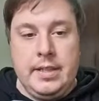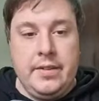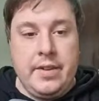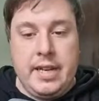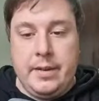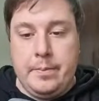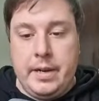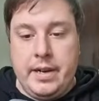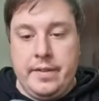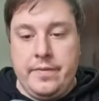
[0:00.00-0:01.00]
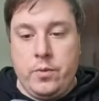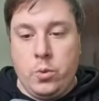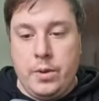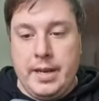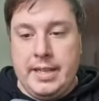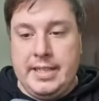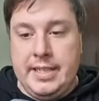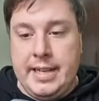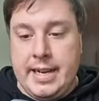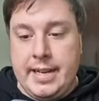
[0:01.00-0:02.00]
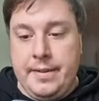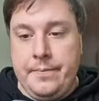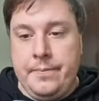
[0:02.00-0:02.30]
divided by 499,